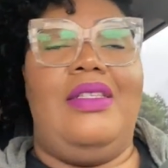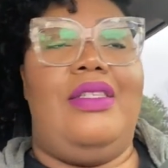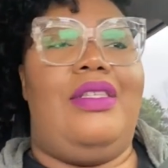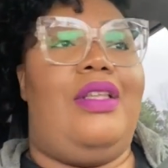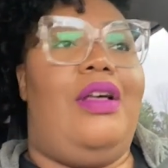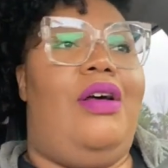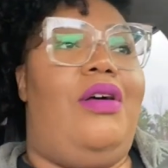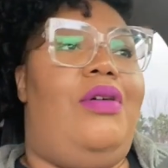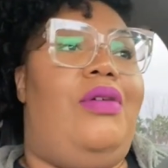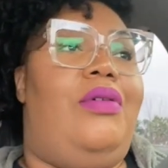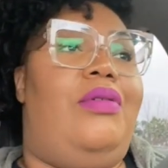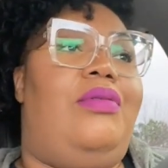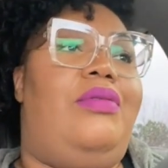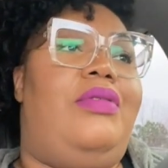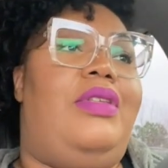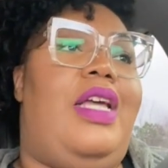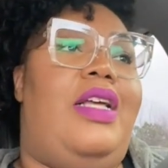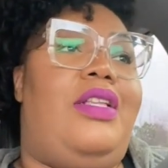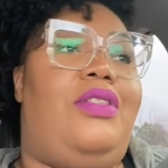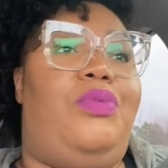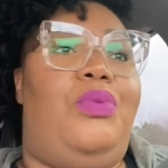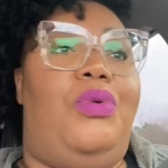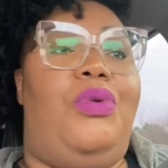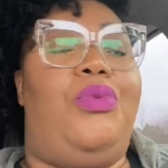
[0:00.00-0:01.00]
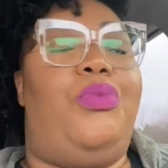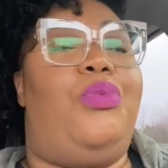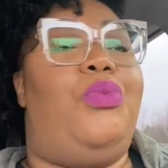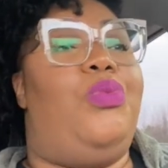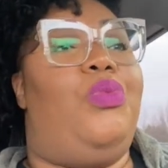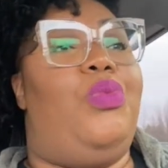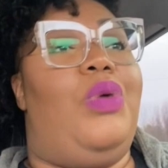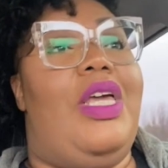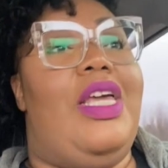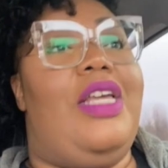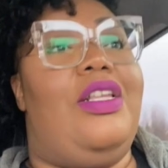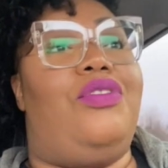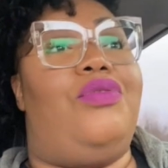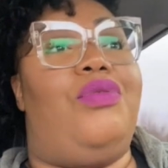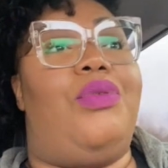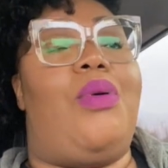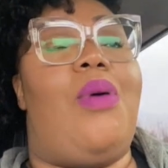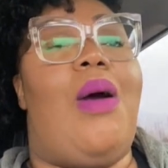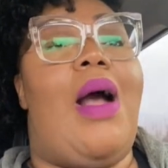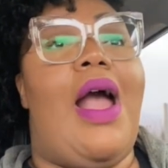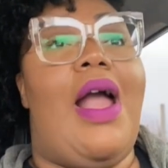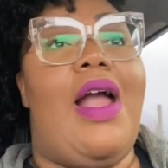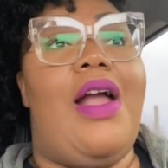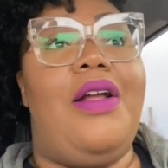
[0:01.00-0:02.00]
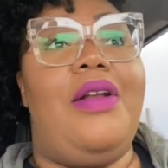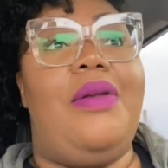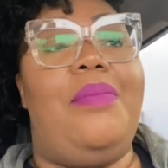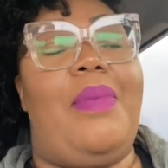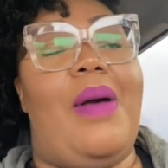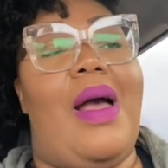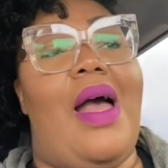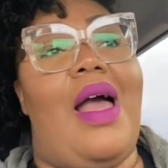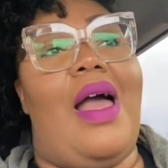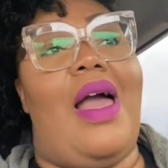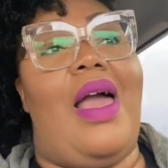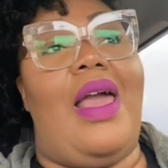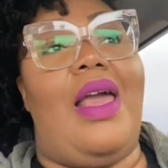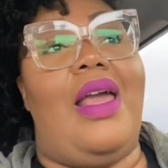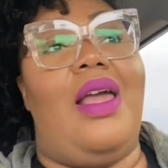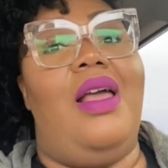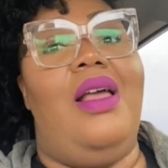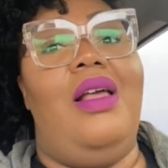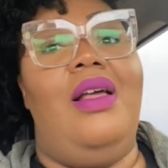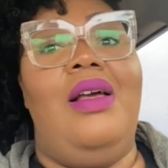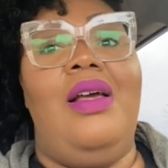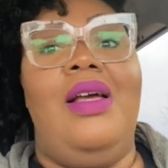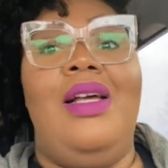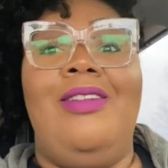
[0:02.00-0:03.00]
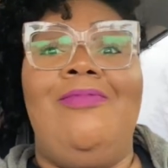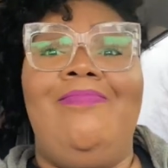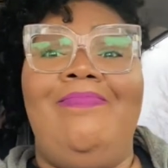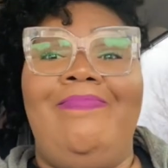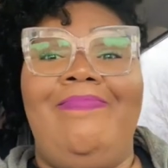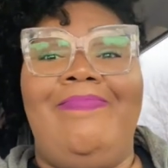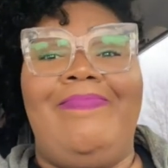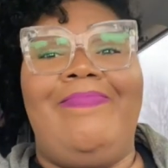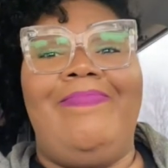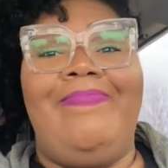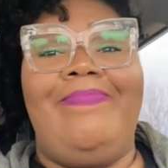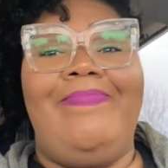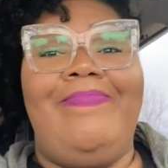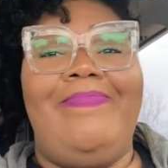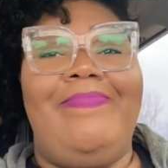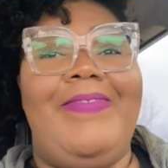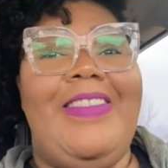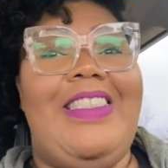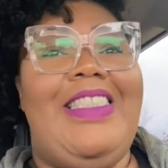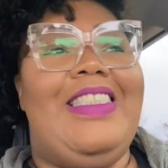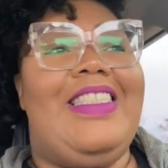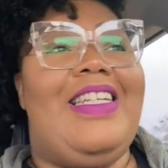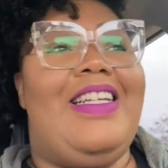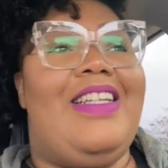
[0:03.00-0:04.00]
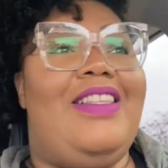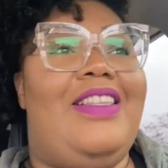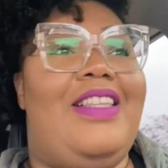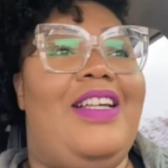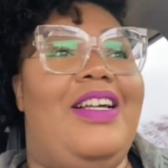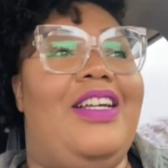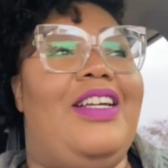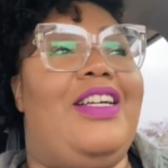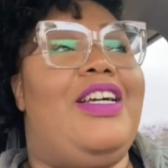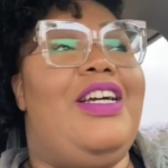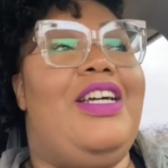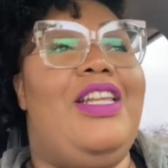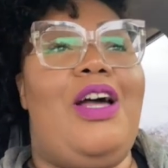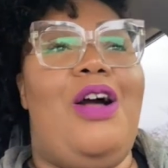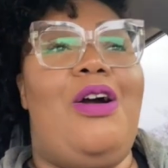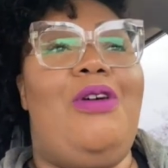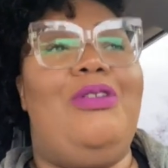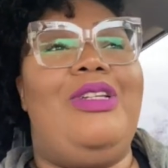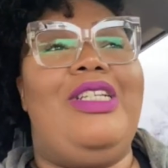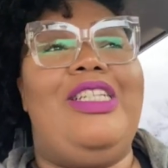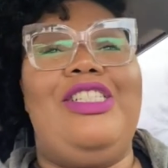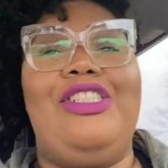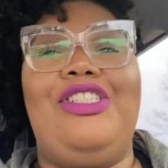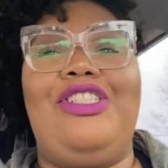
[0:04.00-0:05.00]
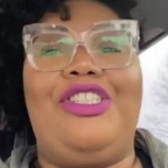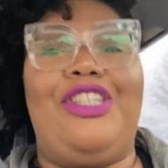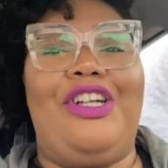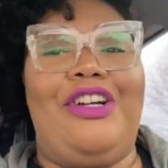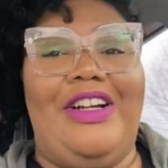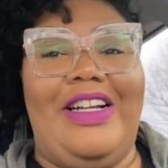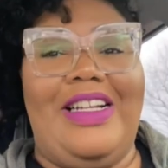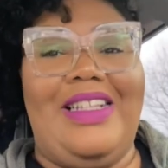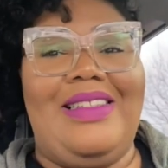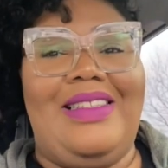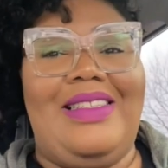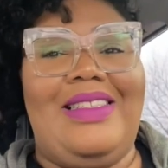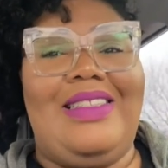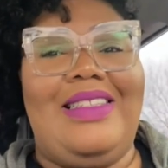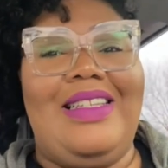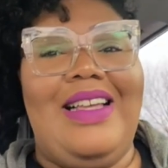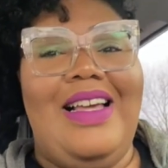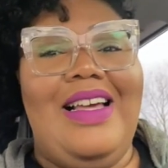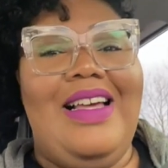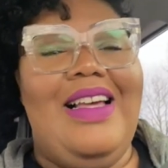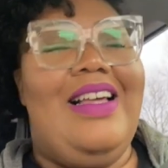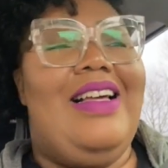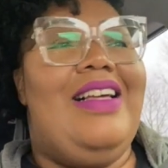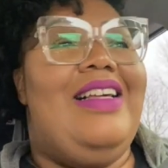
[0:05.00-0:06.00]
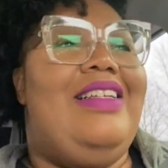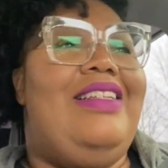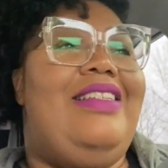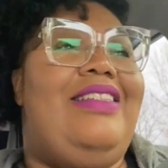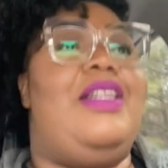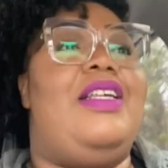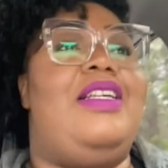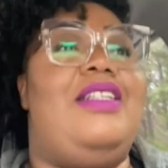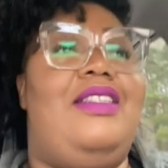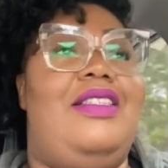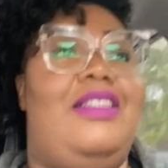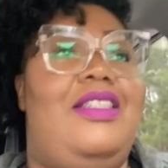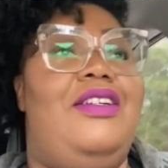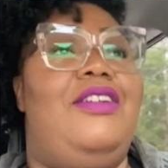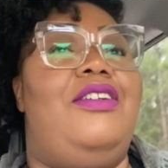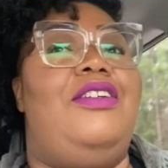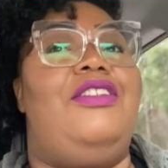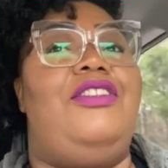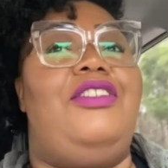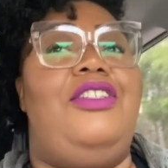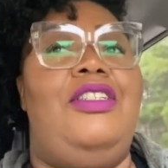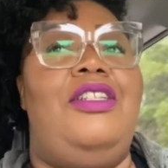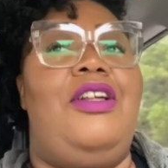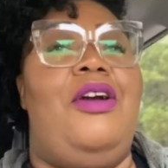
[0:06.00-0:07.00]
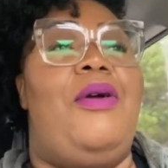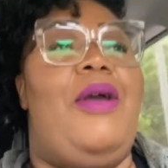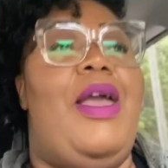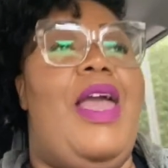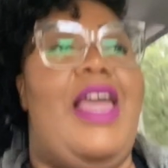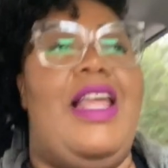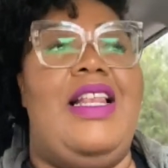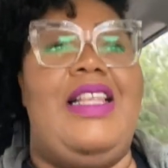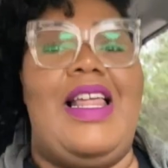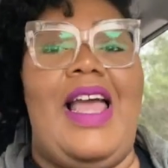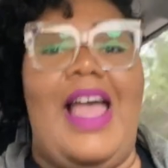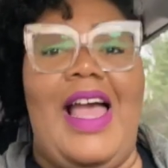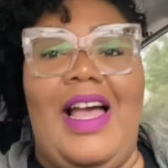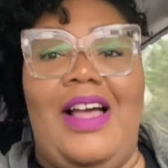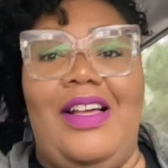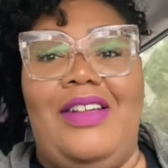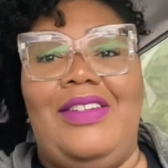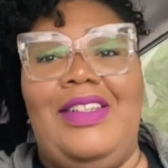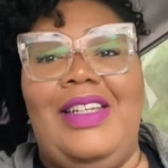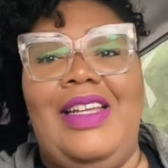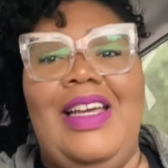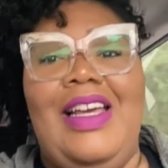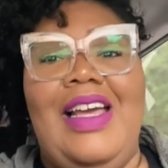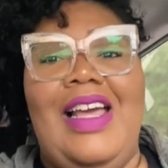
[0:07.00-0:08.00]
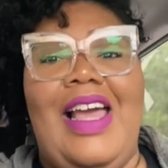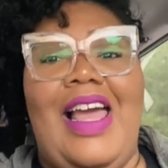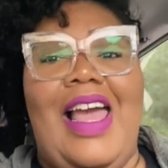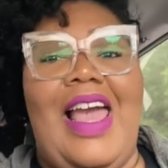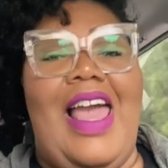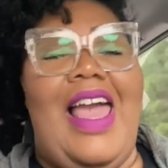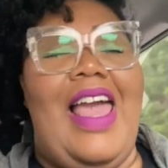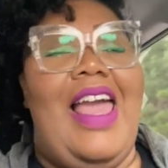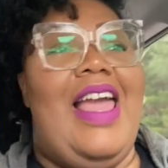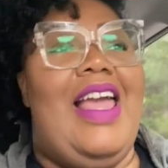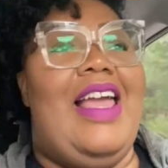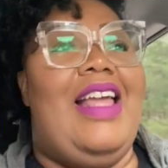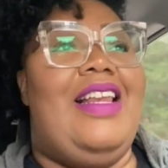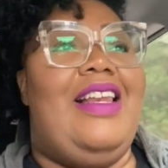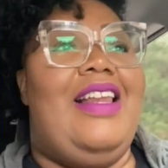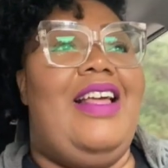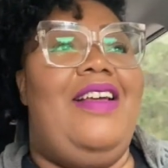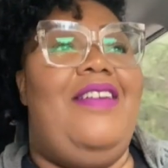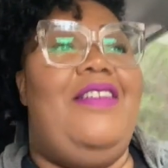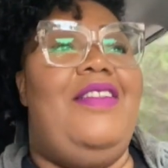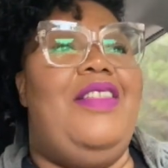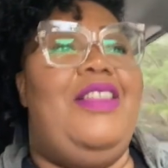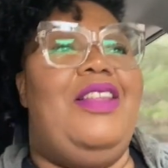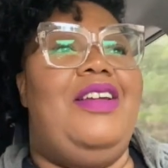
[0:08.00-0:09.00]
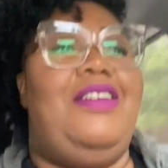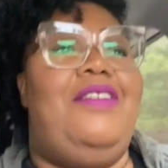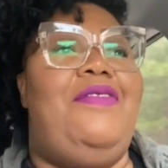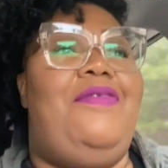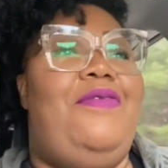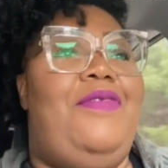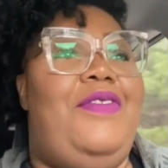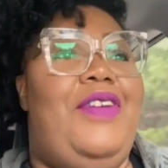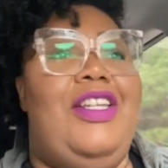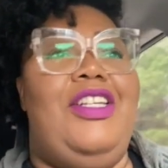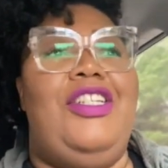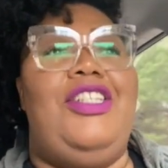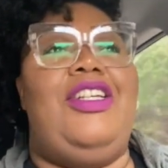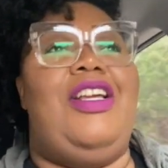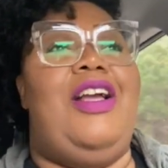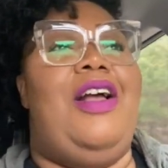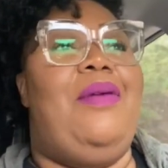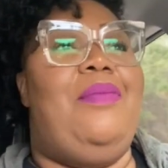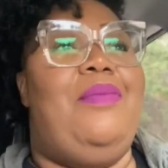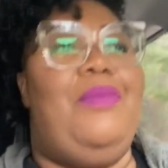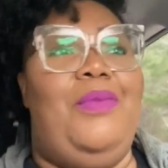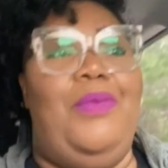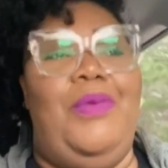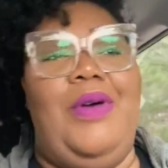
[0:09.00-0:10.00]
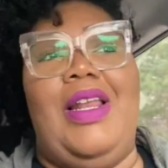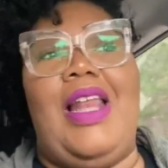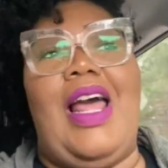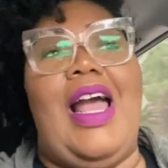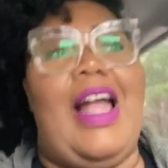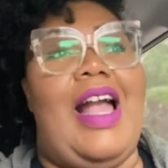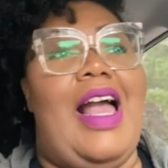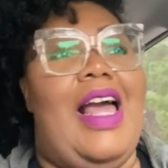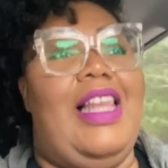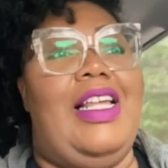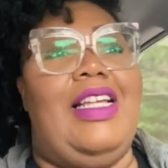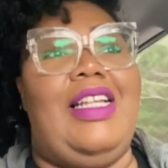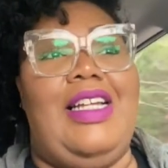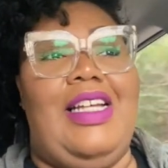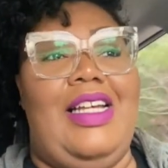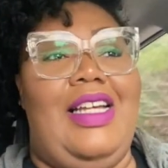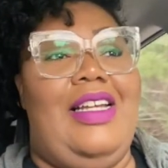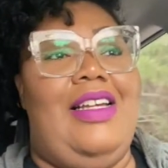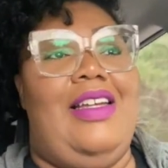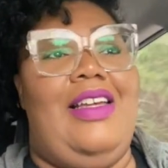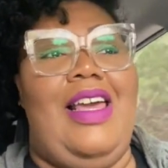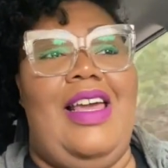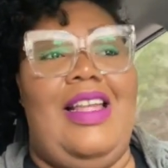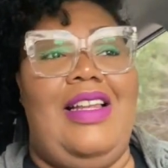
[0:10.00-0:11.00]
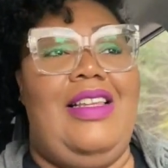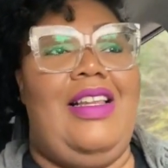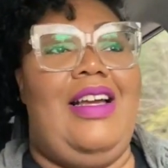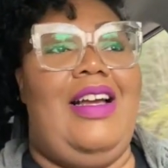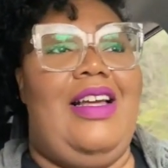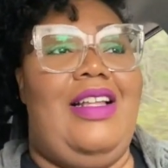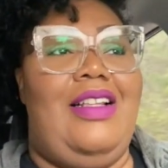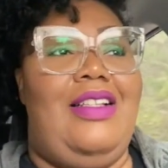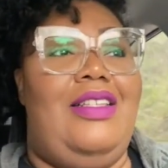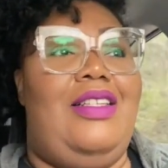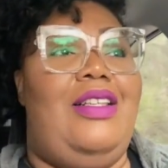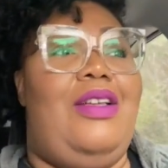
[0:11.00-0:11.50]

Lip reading: So that's what is required by the good old insurance. It's still, you know, head down and finish up what I gotta get done.